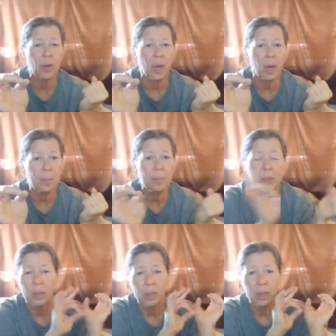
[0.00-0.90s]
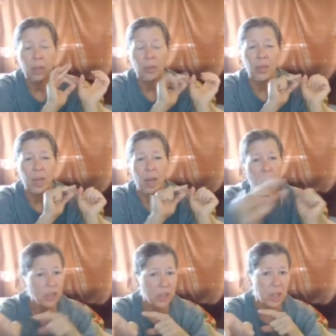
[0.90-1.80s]
from the
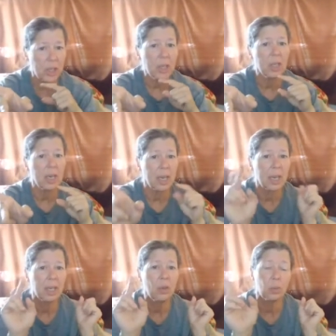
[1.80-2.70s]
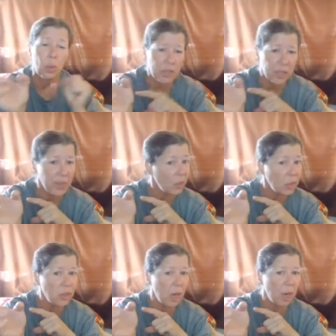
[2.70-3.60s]
auction in Roosevelt,
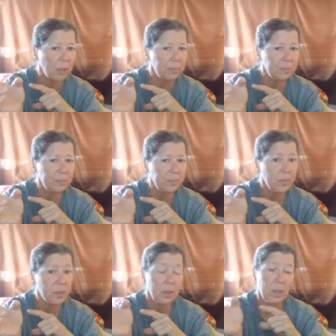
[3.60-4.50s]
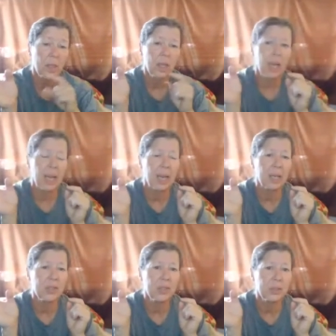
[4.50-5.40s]
Utah. And,